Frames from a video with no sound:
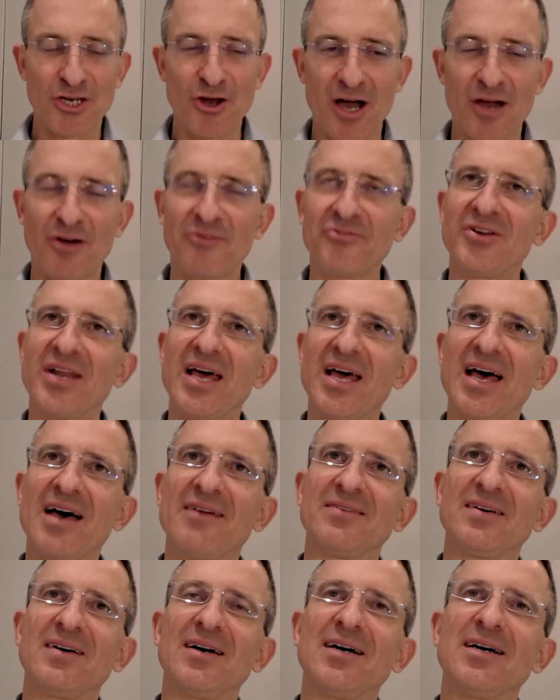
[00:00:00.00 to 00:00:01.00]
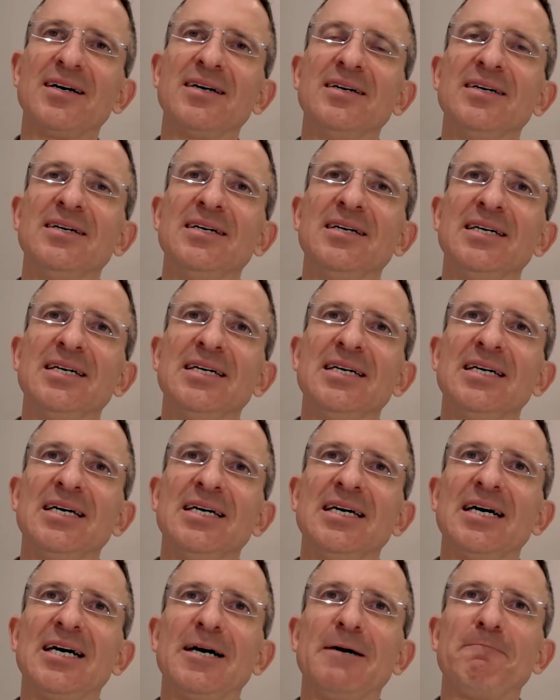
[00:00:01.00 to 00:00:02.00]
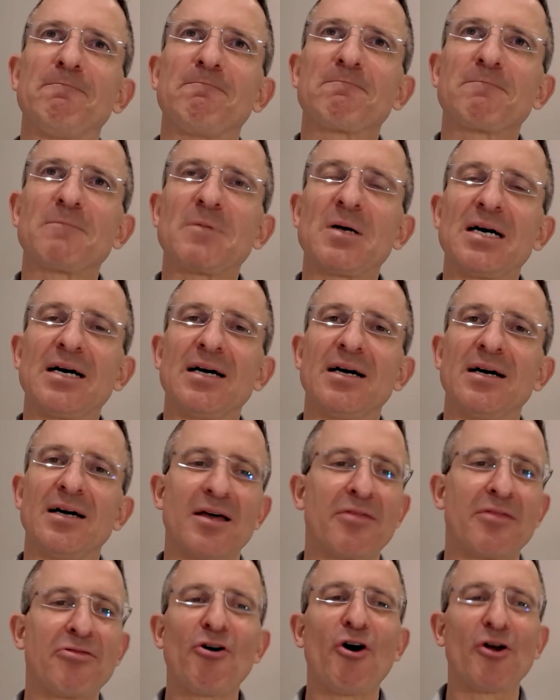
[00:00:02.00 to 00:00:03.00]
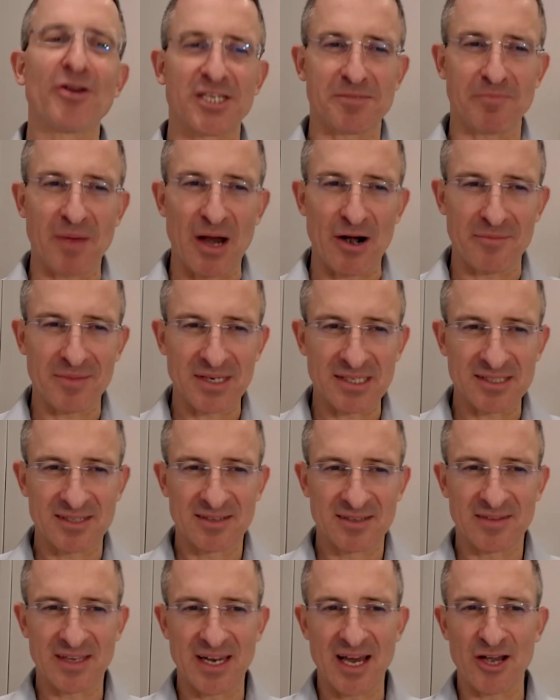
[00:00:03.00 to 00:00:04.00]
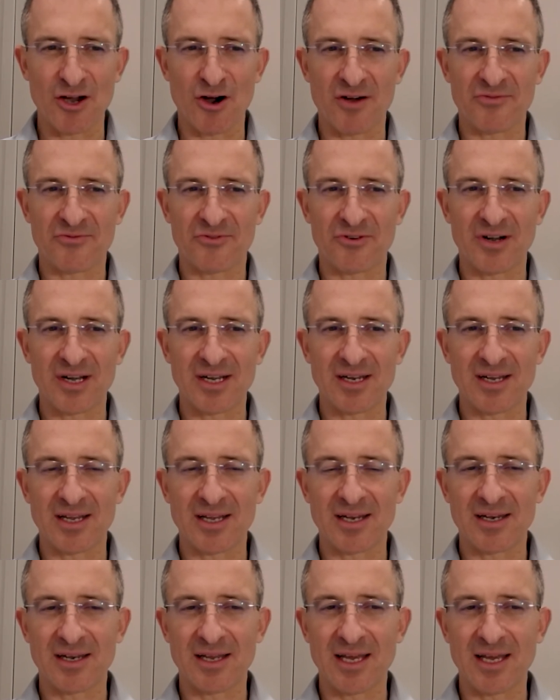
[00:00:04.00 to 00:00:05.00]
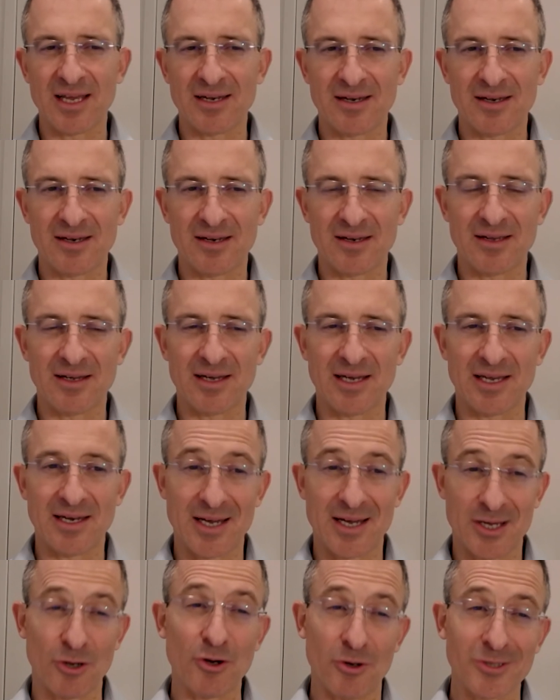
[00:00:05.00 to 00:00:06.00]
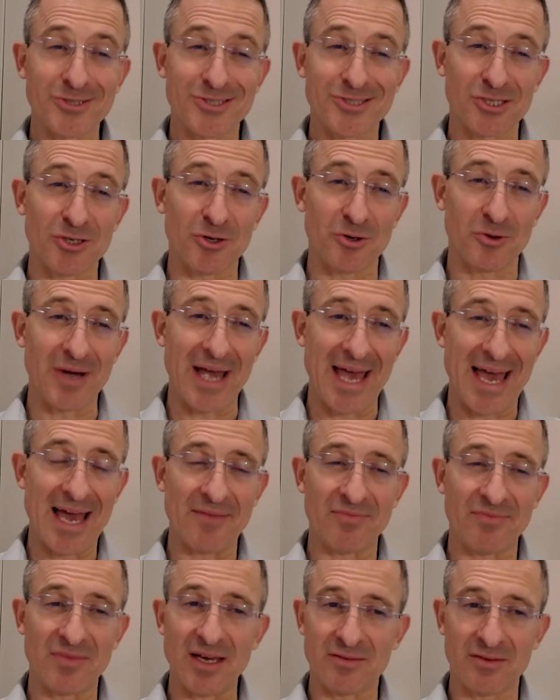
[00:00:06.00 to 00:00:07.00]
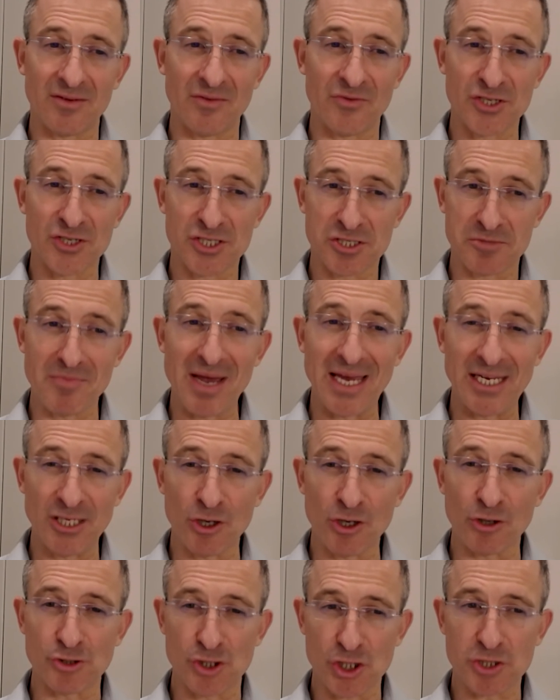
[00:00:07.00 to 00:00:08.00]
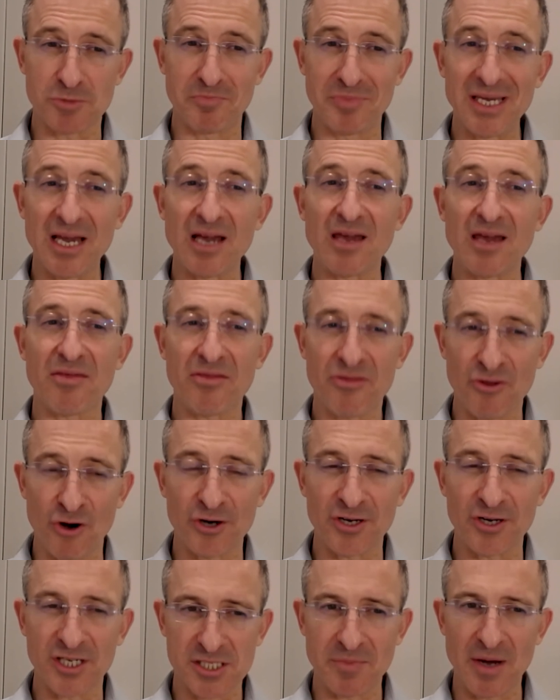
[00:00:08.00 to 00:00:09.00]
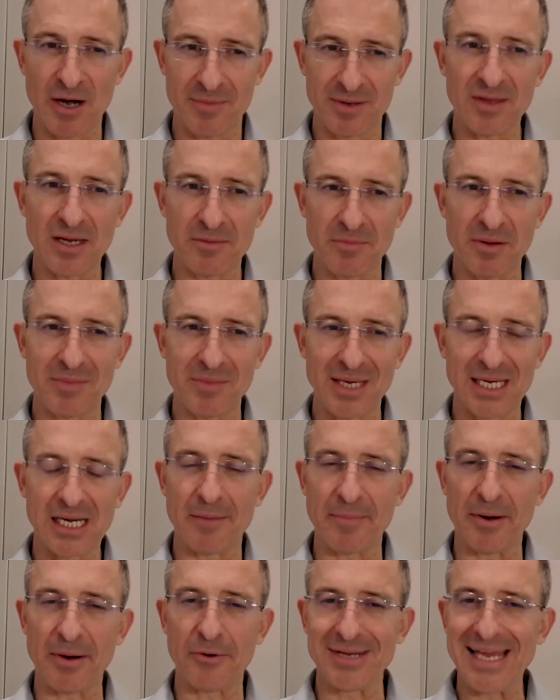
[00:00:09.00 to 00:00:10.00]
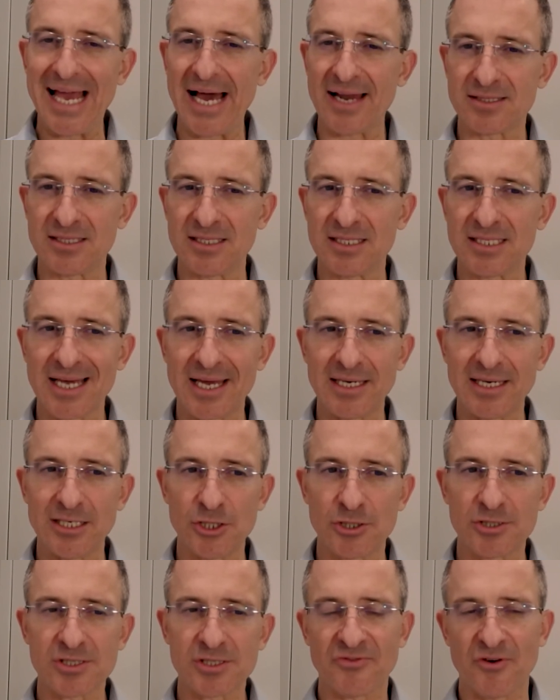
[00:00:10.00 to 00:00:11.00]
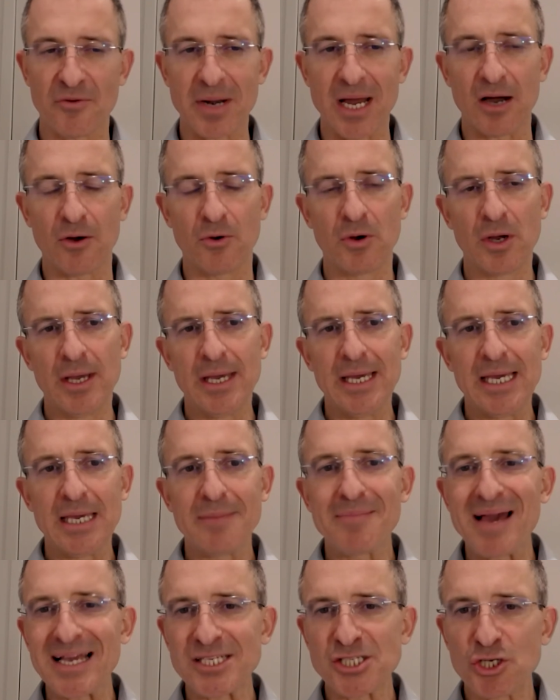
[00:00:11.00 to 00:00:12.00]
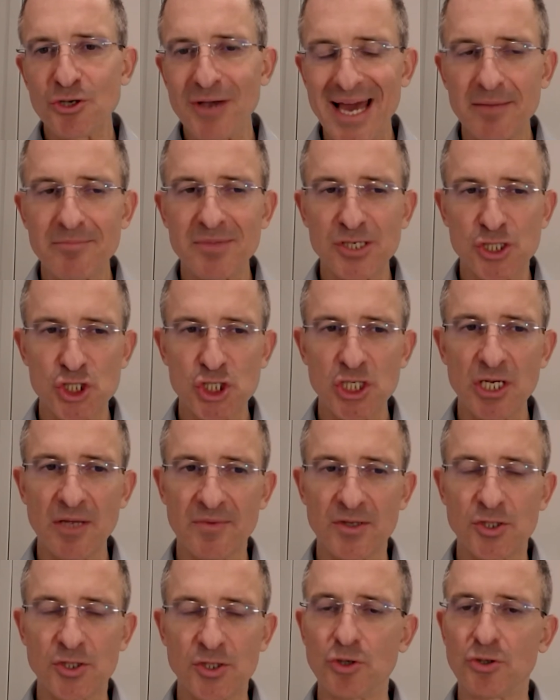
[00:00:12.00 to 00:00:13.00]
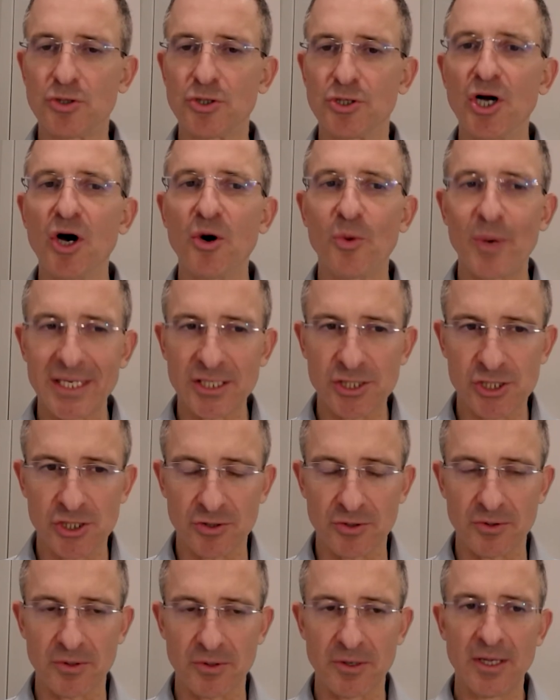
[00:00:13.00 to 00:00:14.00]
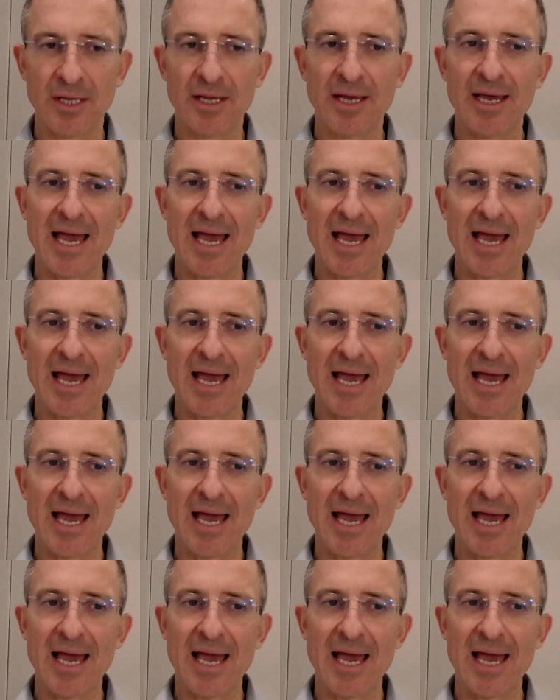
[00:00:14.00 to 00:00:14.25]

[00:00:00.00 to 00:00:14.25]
You know, I often have a um, a thought experiment that I offer, and and and and I also add that this may not just be a thought experiment that may become a reality ten years from now. Imagine you had a machine that you could go into,